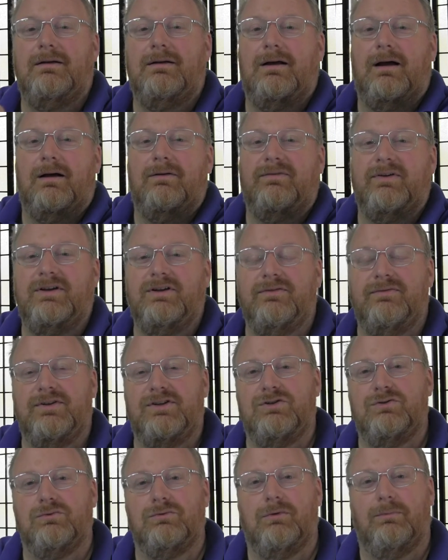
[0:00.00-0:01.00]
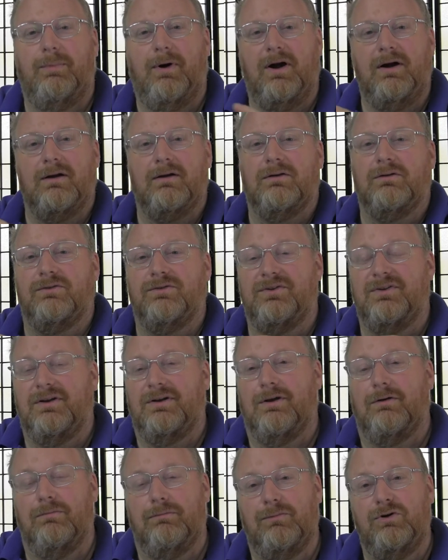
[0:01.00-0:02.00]
of individual particles that
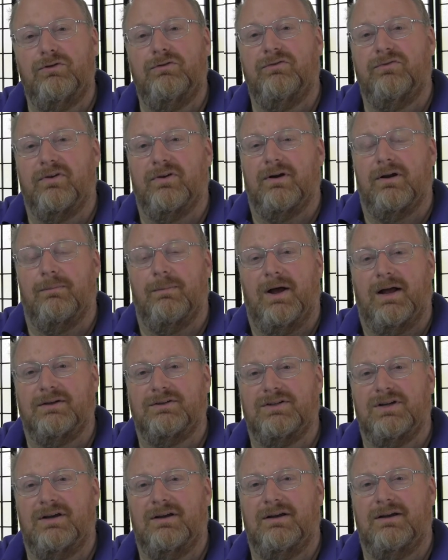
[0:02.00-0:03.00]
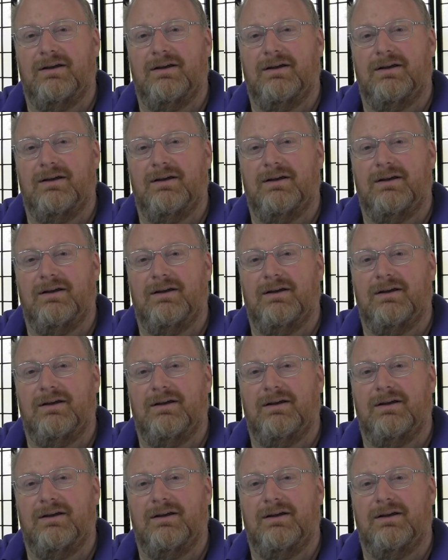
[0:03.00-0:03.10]
don't move very much,